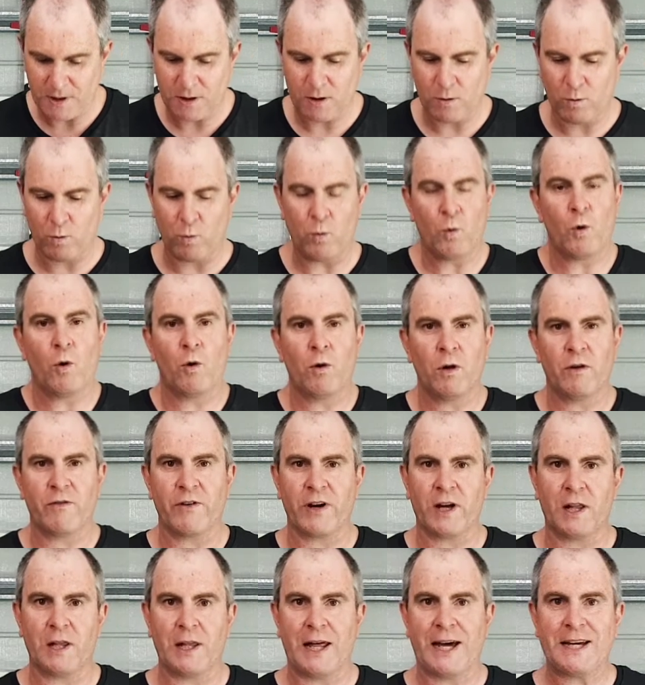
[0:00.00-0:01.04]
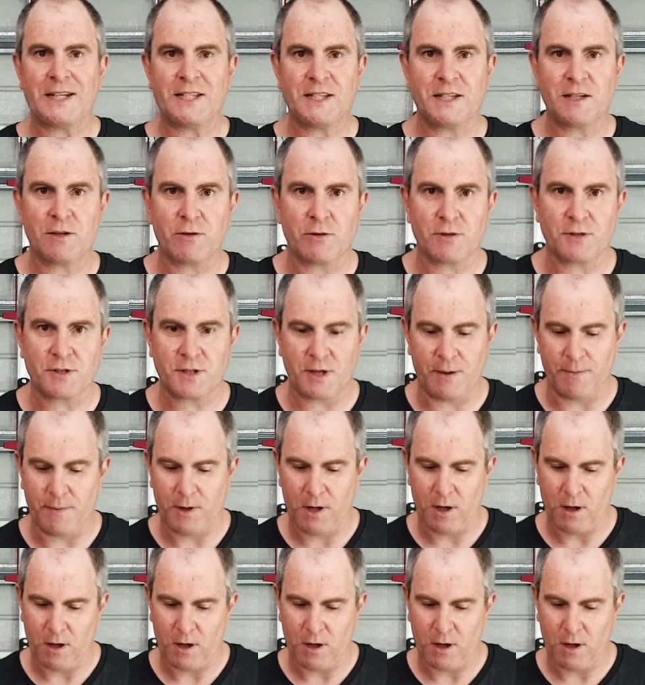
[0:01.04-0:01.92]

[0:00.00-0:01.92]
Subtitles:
the wall of a glacier or something.